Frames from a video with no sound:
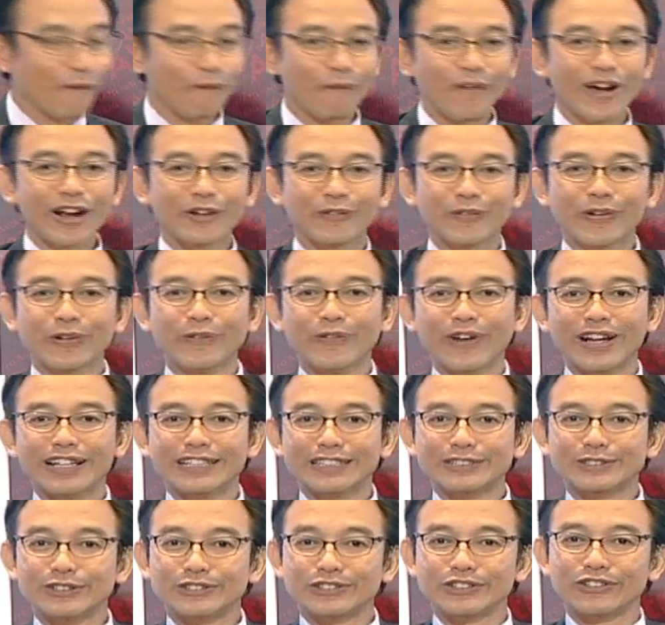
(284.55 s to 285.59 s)
What we want
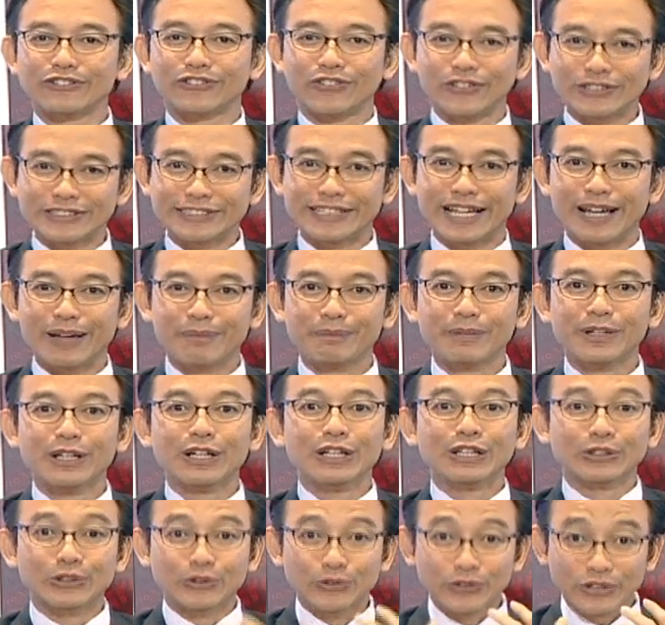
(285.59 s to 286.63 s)
is also for them
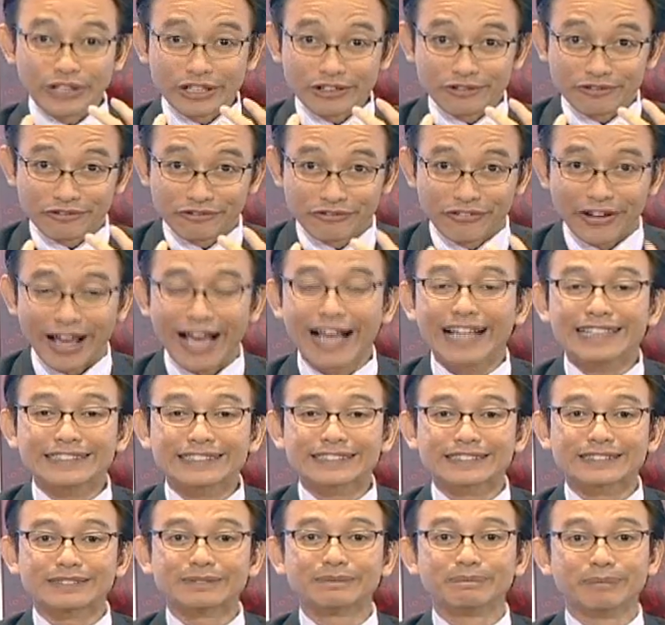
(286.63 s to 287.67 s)
to invest,
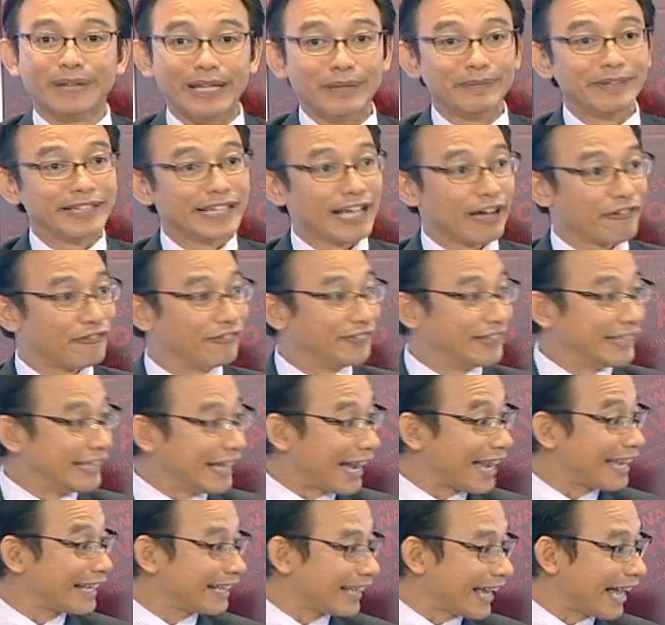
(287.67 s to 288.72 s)
maybe
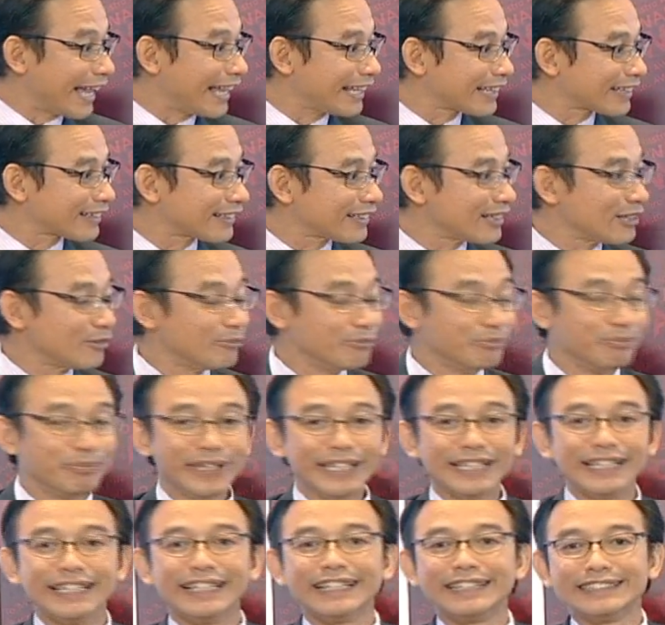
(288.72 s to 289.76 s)
FDI-like,
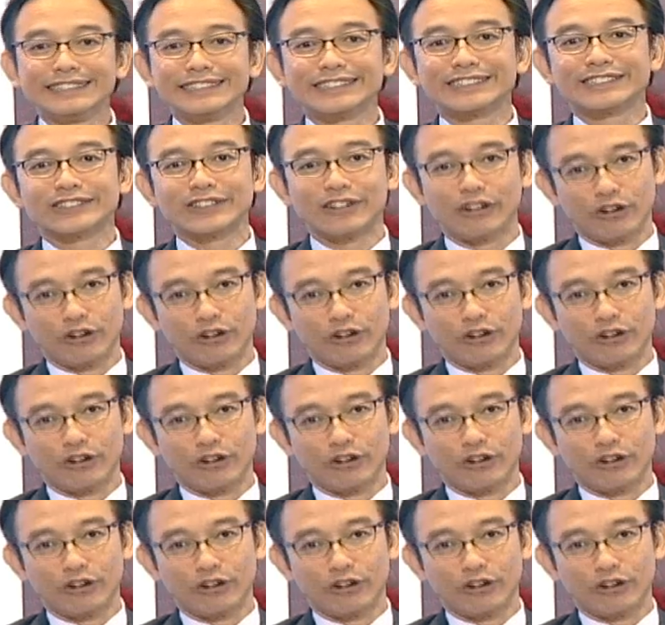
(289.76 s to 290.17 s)
billions